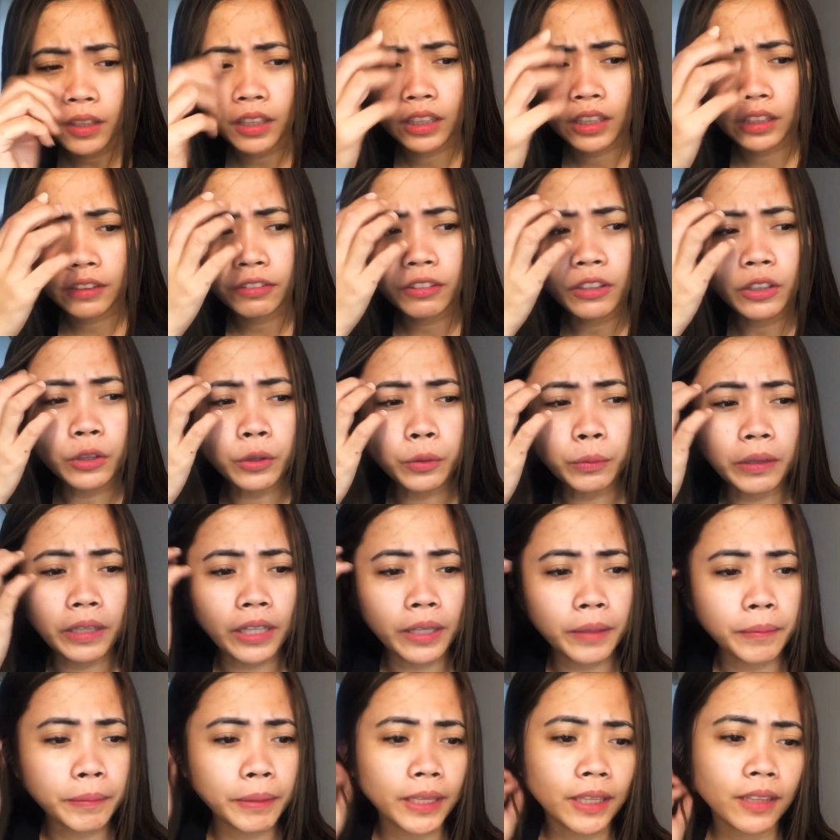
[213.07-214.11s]
If you know what
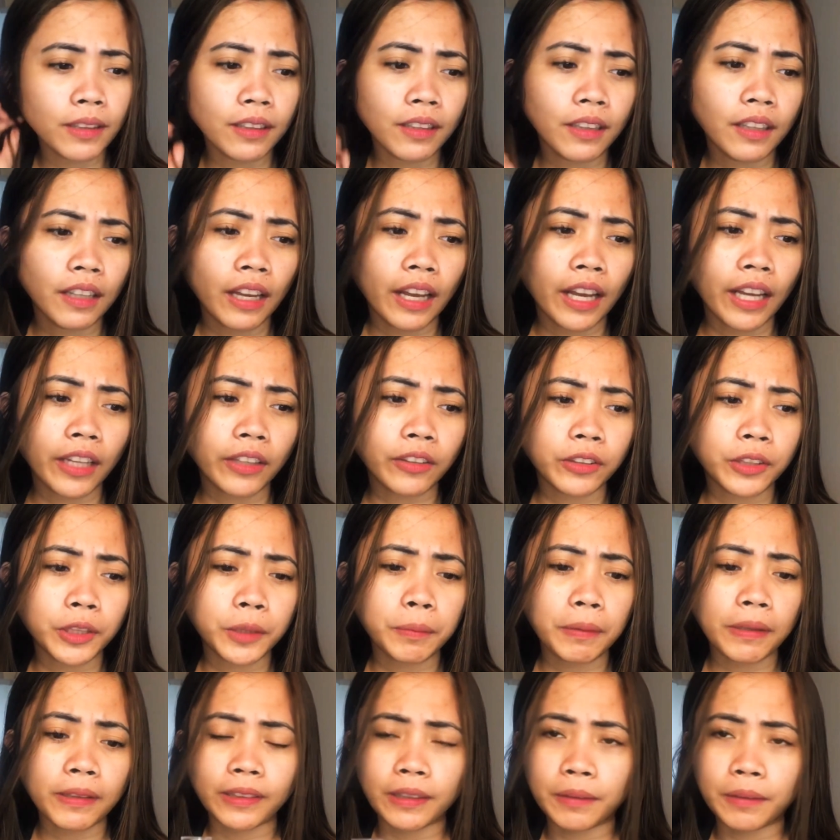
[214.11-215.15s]
I mean, I could
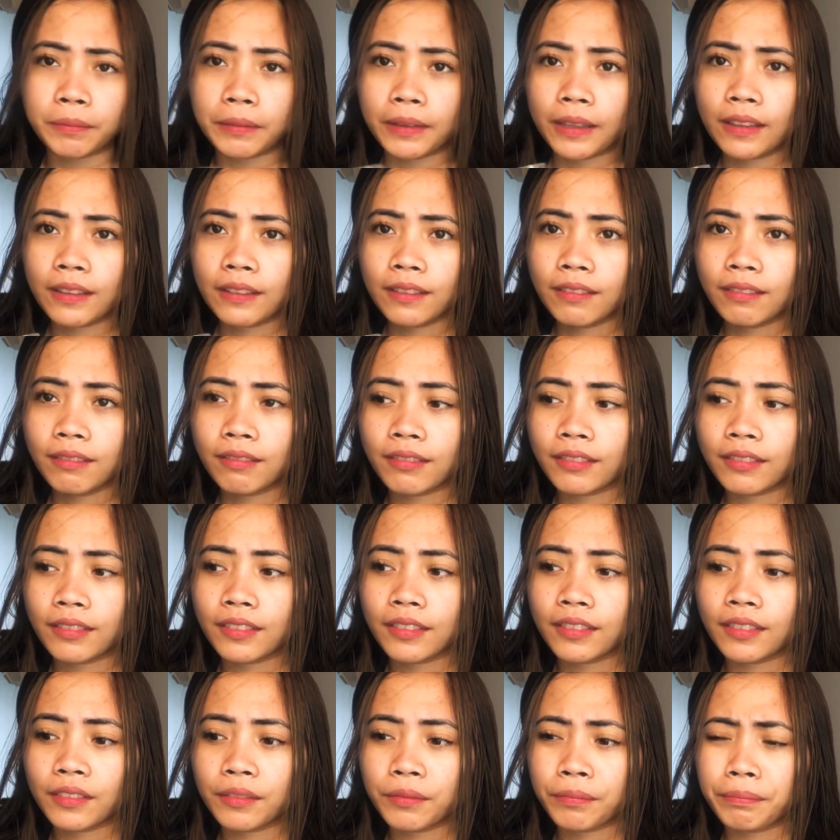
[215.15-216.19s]
smell something,
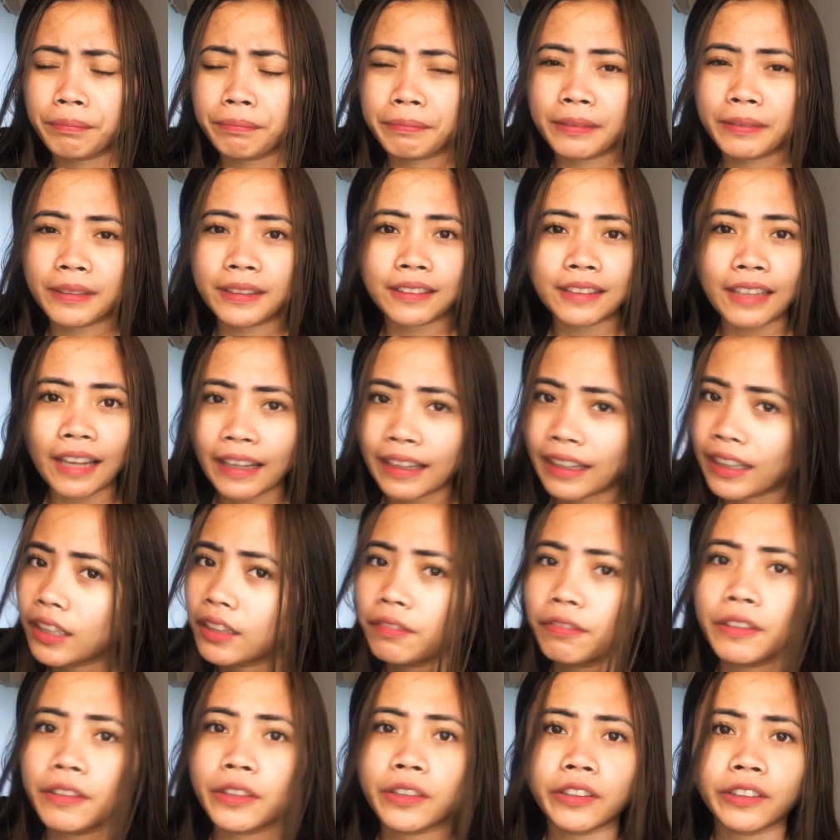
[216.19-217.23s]
but I
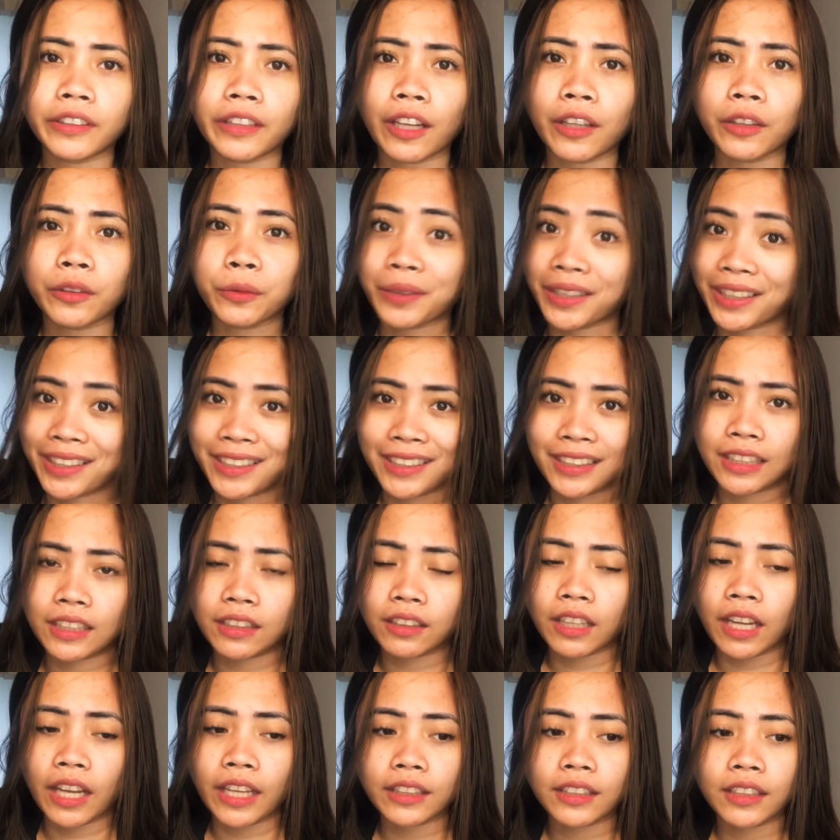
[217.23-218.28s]
cannot figure it out. What is
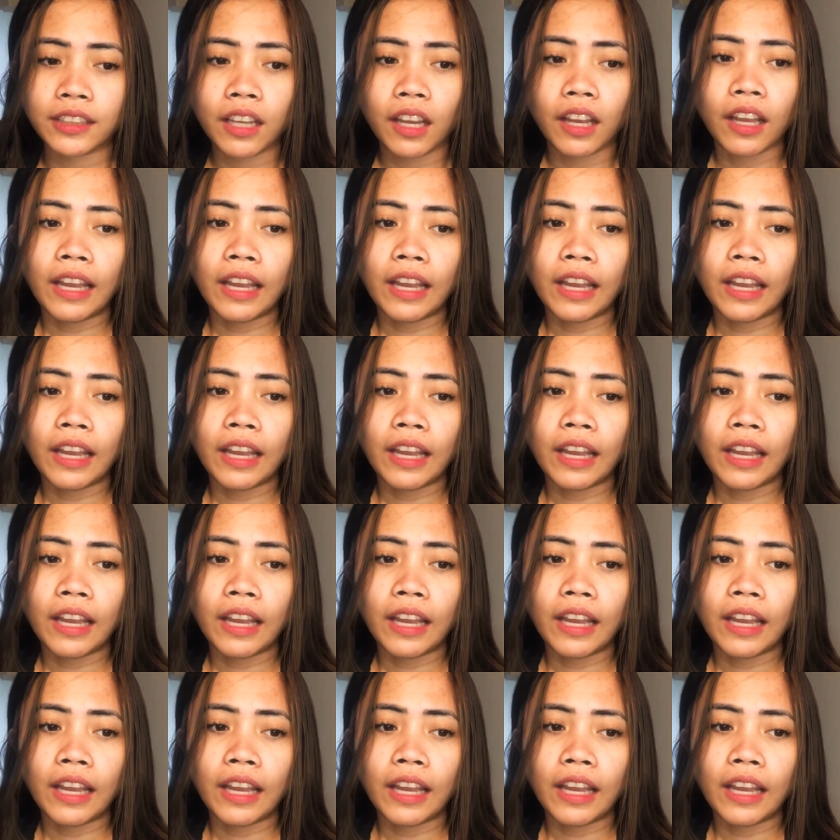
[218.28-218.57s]
it, guys?